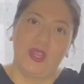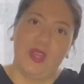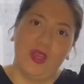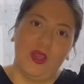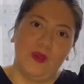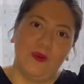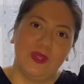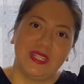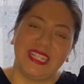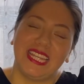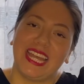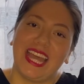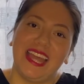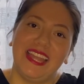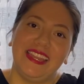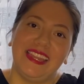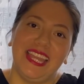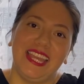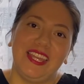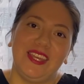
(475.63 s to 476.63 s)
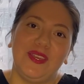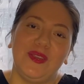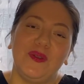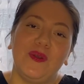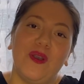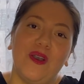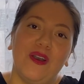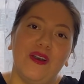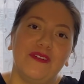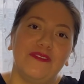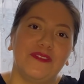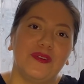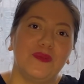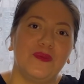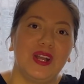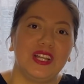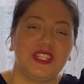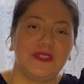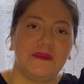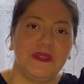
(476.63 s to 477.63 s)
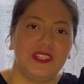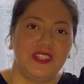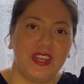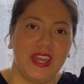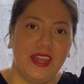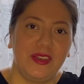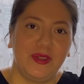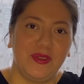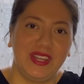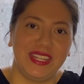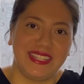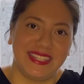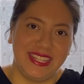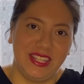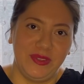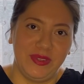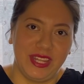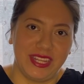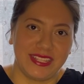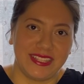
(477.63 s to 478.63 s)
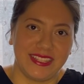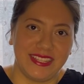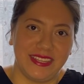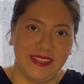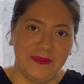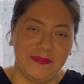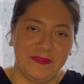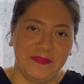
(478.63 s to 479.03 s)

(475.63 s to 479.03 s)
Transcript: Once again, thank you all for watching my channel, and see you next time.